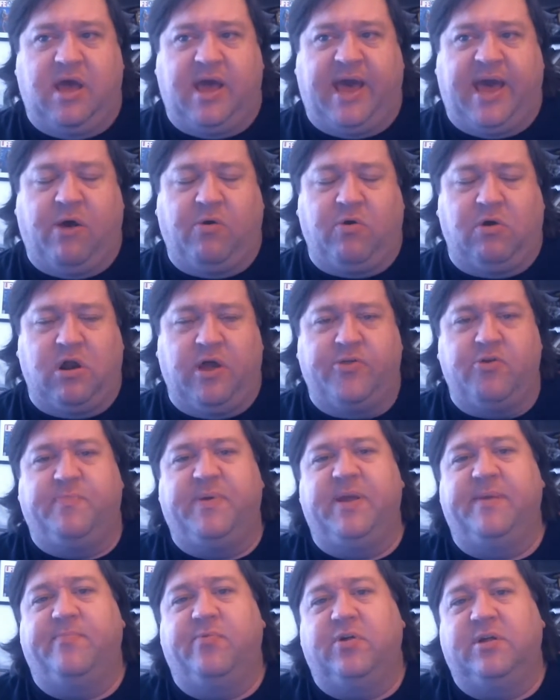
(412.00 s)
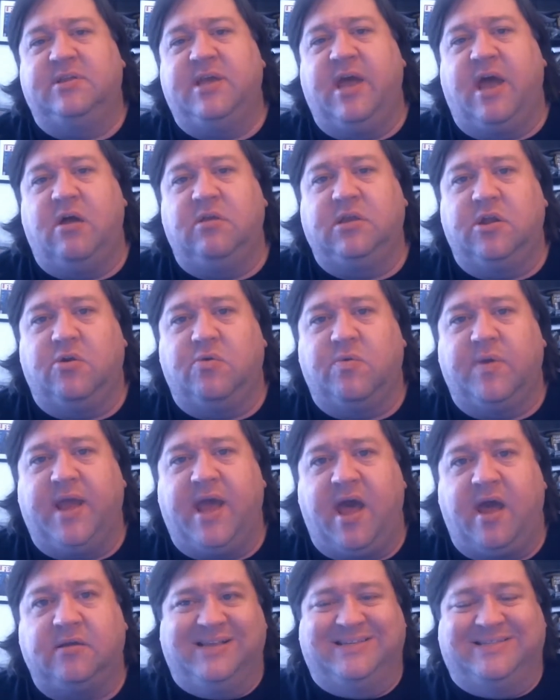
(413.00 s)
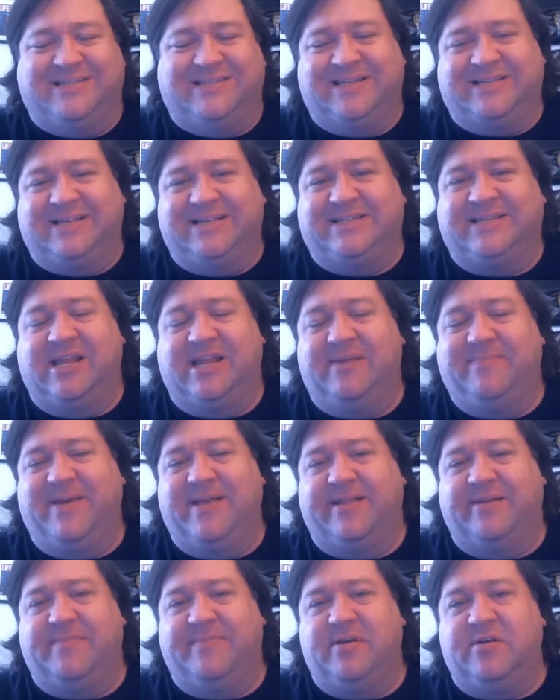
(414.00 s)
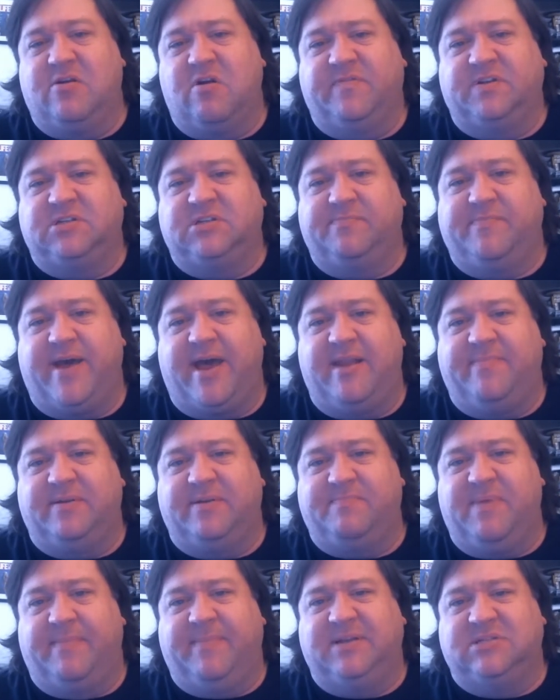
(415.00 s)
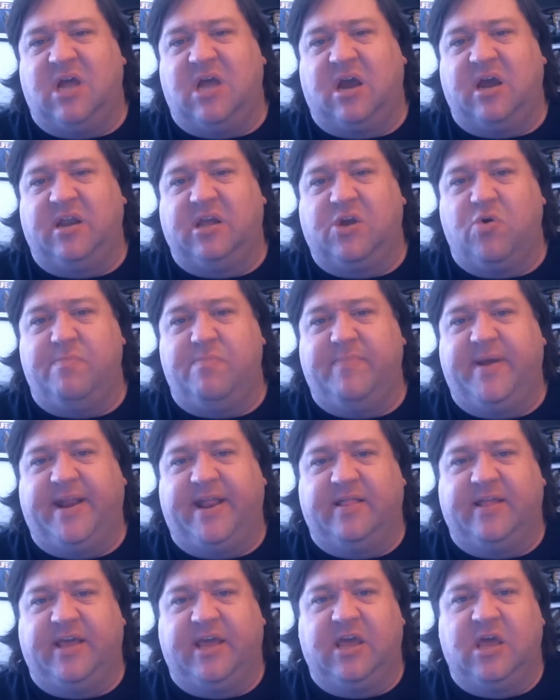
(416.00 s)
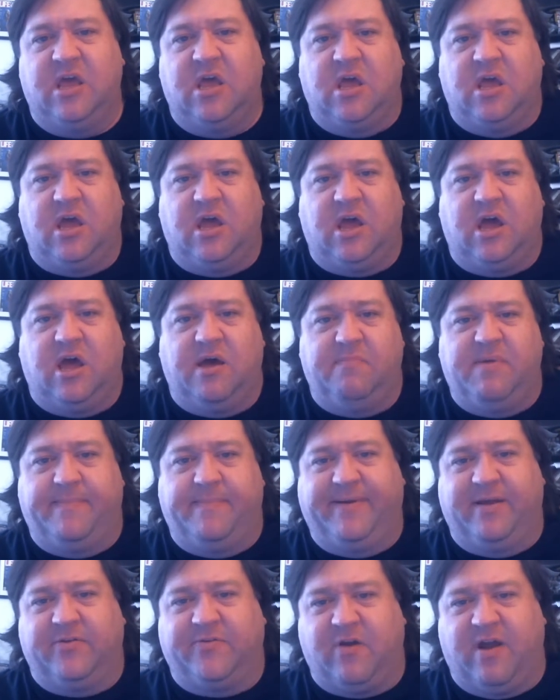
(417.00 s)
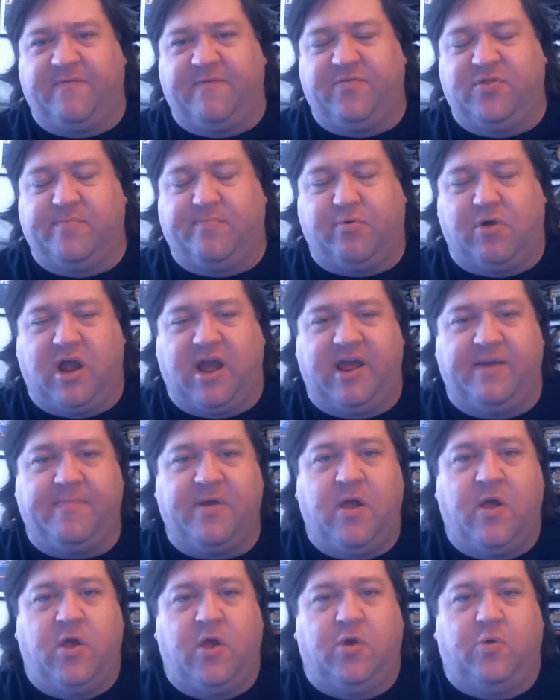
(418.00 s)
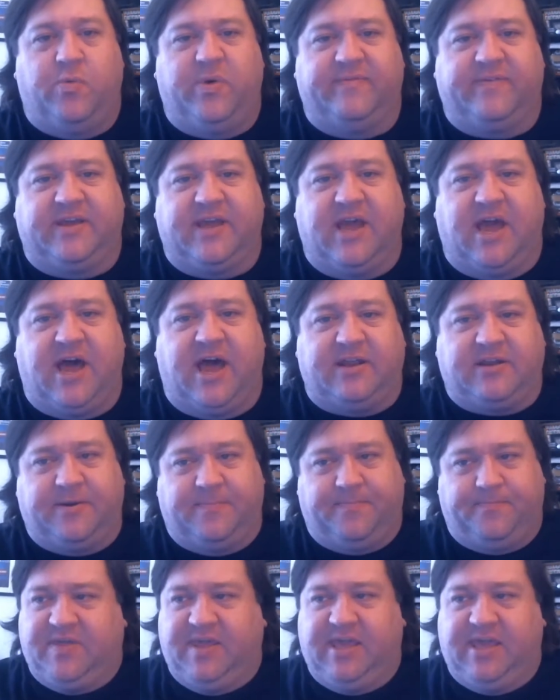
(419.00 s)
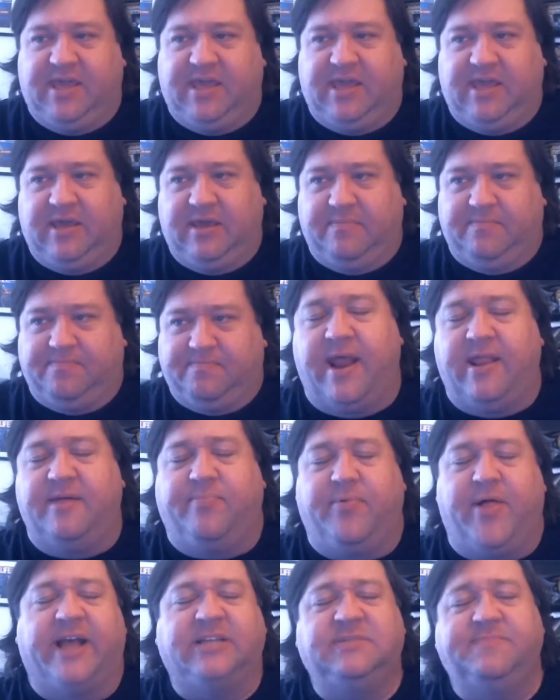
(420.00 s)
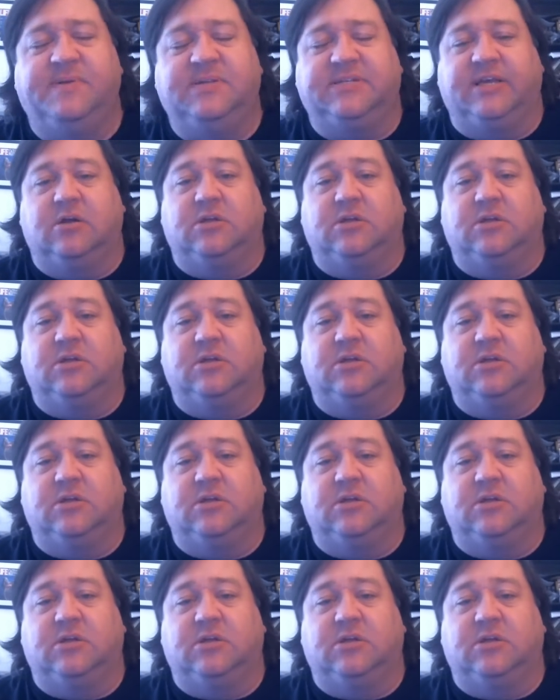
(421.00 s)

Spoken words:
how are other people in town going to react? His assistant's going to be a little bit nervous about it, but maybe he's not going to go immediately. Maybe he'll try for the bribe. We've got the head of the Blacksmiths